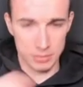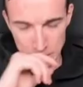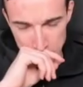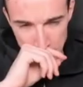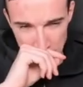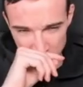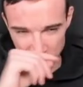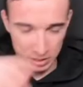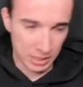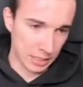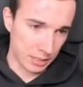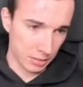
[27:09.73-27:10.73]
that knight
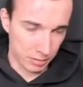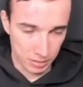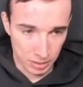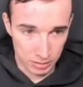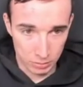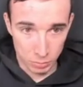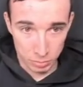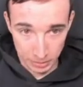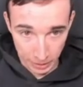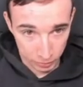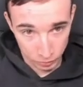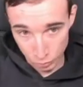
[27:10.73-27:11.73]
that this this
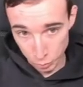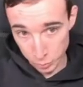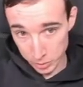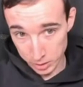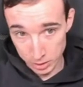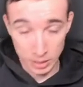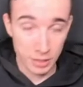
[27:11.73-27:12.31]
complication should work